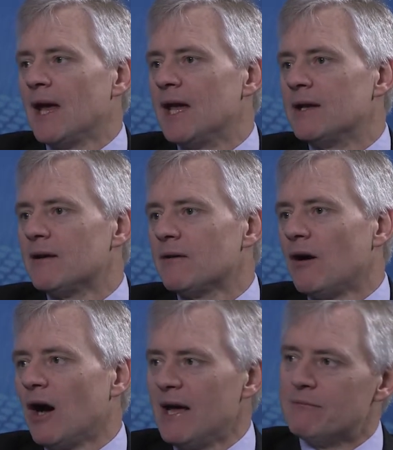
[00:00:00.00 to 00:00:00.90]
and
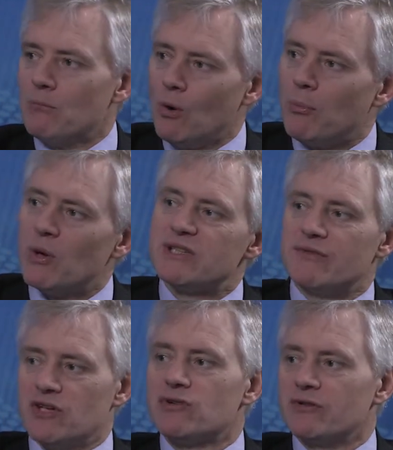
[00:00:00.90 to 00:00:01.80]
I have more points
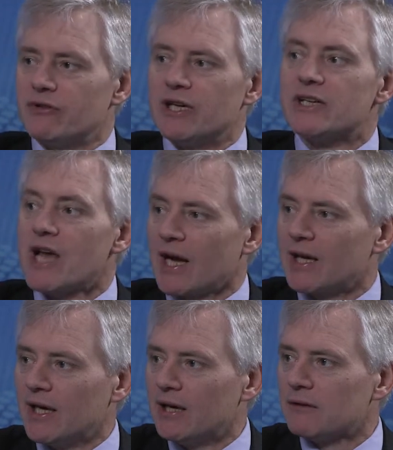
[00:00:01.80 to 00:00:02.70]
of entry for an
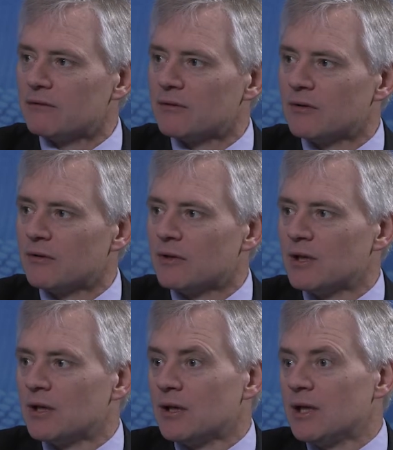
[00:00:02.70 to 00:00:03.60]
attacker now
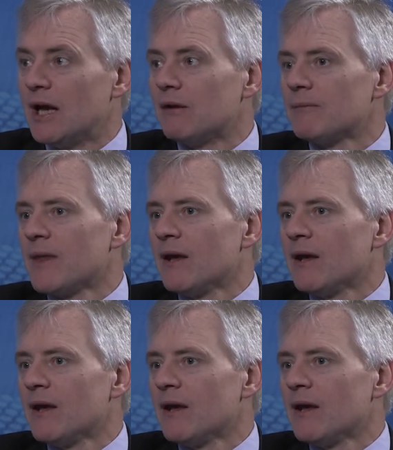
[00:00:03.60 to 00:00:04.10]
now,